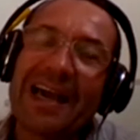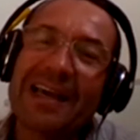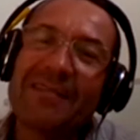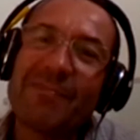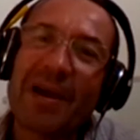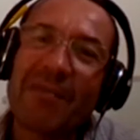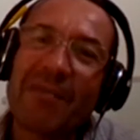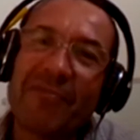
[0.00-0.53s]

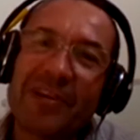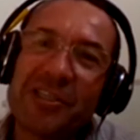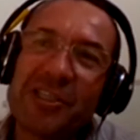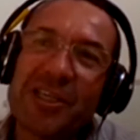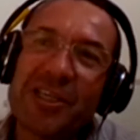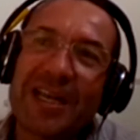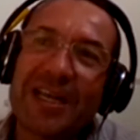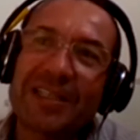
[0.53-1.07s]
my first
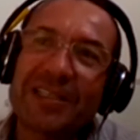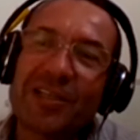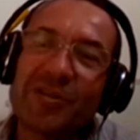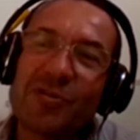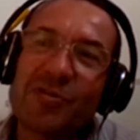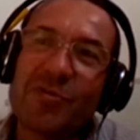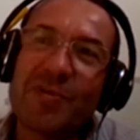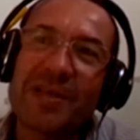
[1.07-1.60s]
year at the
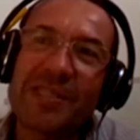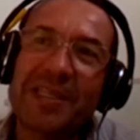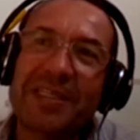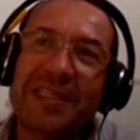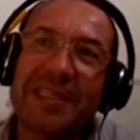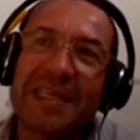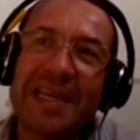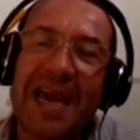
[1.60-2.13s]

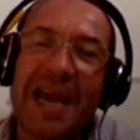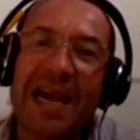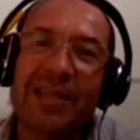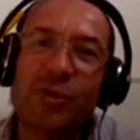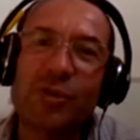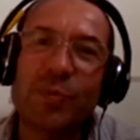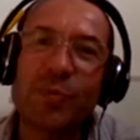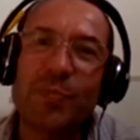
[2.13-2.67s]
university, I
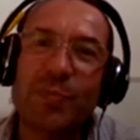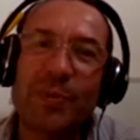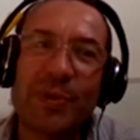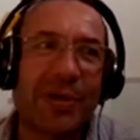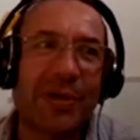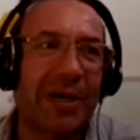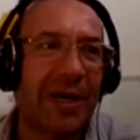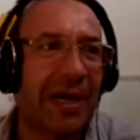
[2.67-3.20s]
had to
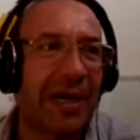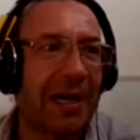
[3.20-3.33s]
prepare